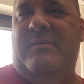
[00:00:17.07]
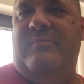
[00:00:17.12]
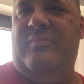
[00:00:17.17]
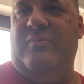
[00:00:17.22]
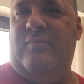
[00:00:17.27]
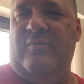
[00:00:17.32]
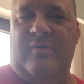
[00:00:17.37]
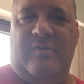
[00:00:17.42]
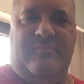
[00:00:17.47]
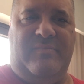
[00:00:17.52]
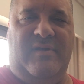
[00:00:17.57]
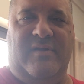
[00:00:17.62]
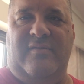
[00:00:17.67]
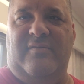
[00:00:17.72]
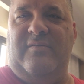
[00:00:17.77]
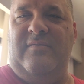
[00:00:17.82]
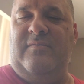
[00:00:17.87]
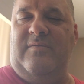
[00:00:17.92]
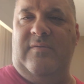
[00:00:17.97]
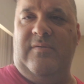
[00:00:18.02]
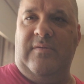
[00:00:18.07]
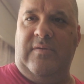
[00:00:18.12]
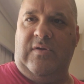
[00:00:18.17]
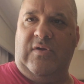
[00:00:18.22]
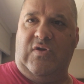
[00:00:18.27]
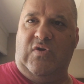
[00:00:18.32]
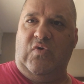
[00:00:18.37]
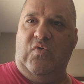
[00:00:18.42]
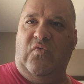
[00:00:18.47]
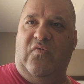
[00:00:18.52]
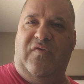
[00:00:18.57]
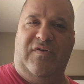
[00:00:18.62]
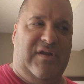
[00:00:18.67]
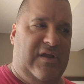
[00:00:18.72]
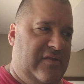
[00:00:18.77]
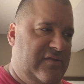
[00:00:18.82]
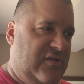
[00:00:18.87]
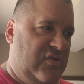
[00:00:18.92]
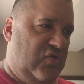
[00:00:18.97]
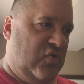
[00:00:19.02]
people have been goofing
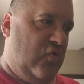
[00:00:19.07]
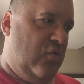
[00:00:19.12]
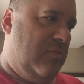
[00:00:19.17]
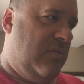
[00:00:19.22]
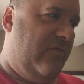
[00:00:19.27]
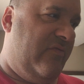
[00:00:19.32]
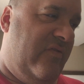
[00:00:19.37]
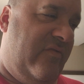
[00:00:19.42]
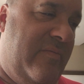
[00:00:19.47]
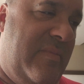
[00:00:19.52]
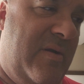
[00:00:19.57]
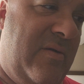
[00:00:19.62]
on the Dome of